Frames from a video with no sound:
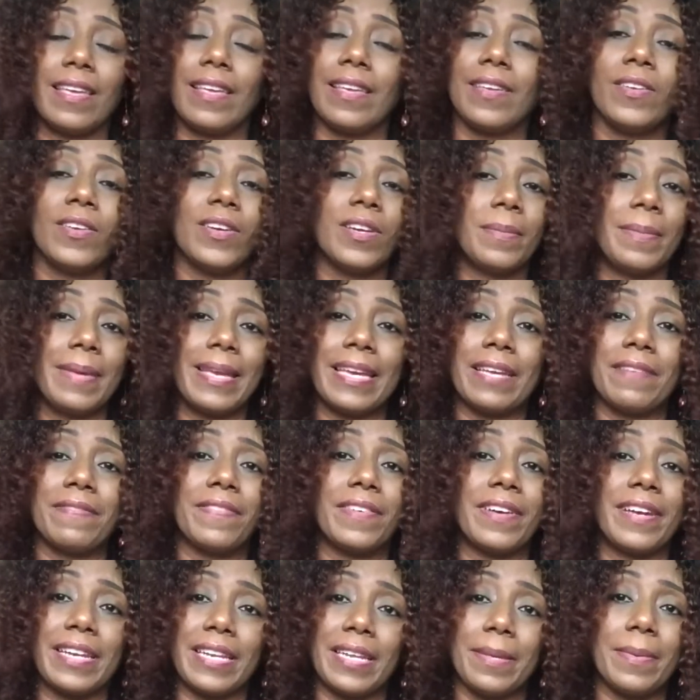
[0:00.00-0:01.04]
You can make it
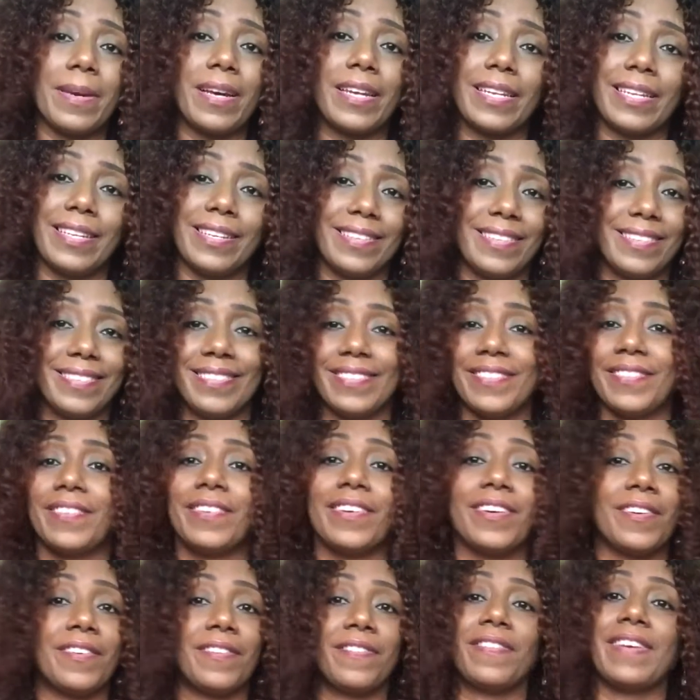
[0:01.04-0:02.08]
for anybody
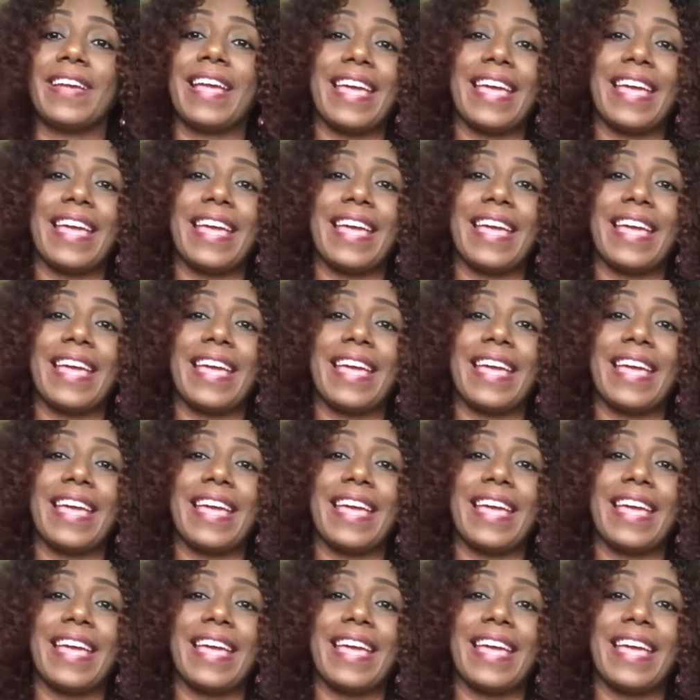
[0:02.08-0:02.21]
or for